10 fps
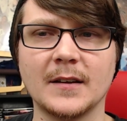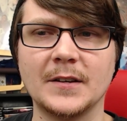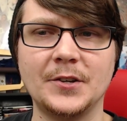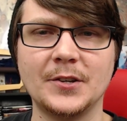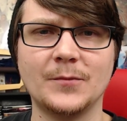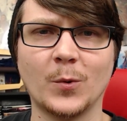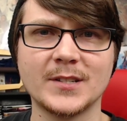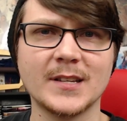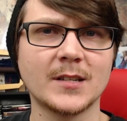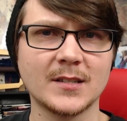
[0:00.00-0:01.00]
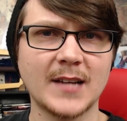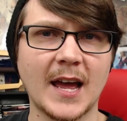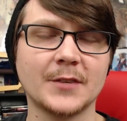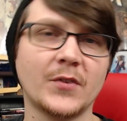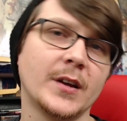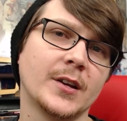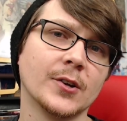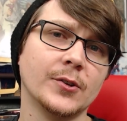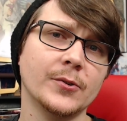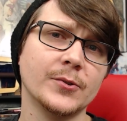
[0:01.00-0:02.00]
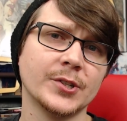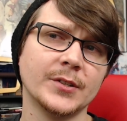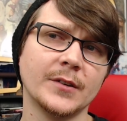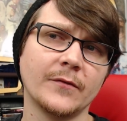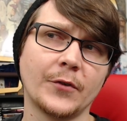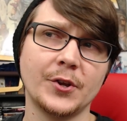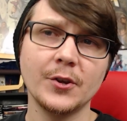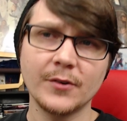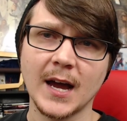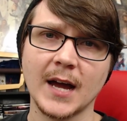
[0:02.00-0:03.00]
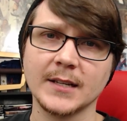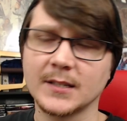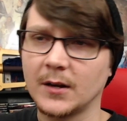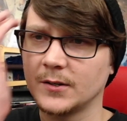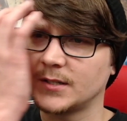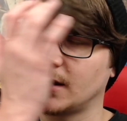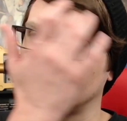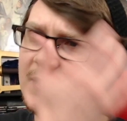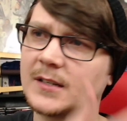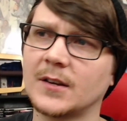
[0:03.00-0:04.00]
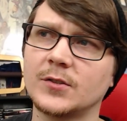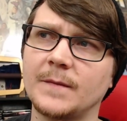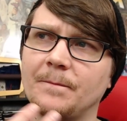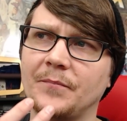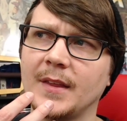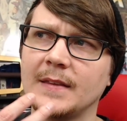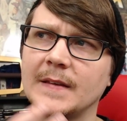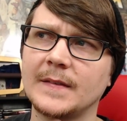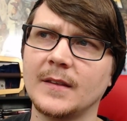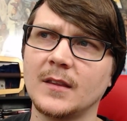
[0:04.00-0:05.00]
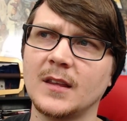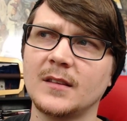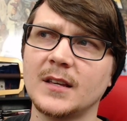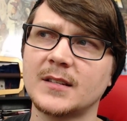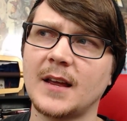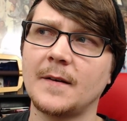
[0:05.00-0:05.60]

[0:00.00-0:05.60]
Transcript: Did, was this a satisfying conclusion for you guys? Or is there a, did, did this,